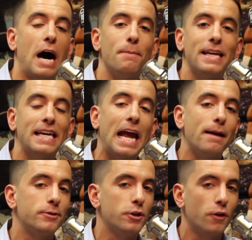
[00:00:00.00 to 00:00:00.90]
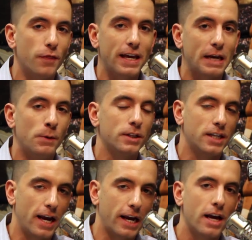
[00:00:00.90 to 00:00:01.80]
How many games do you think it will
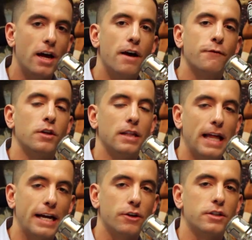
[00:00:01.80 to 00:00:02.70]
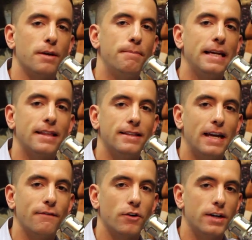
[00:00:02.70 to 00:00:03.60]
take for the Lakers to beat the
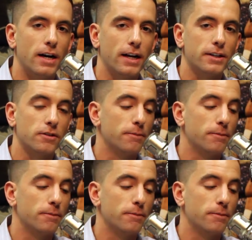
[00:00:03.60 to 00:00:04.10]
Denver Nuggets?